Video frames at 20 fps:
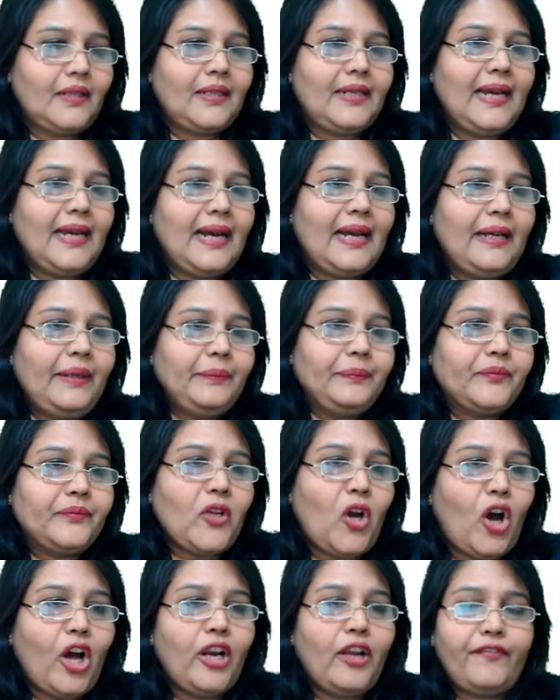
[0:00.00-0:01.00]
Clear,
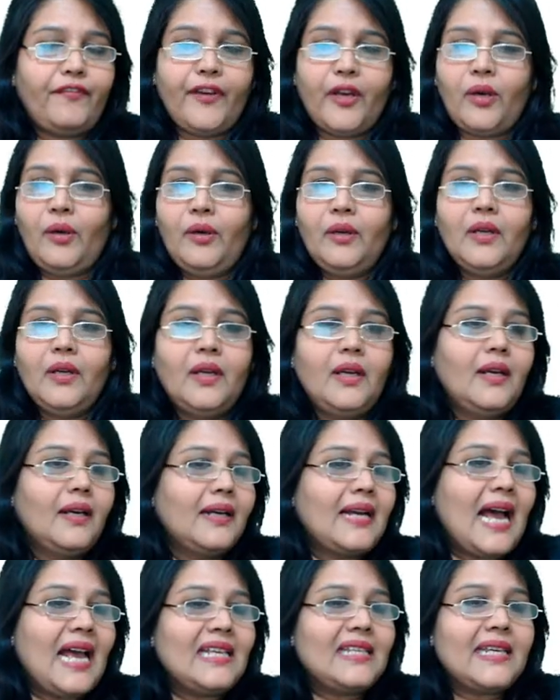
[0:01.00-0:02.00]
all of you
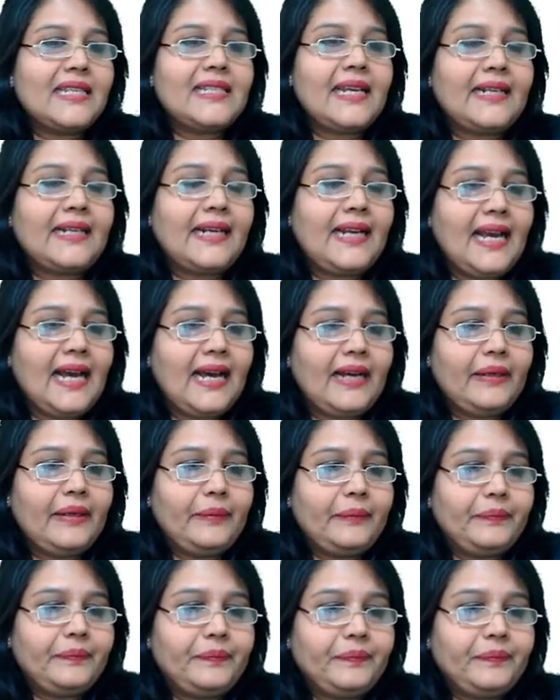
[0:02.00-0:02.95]
guys? Is it clear?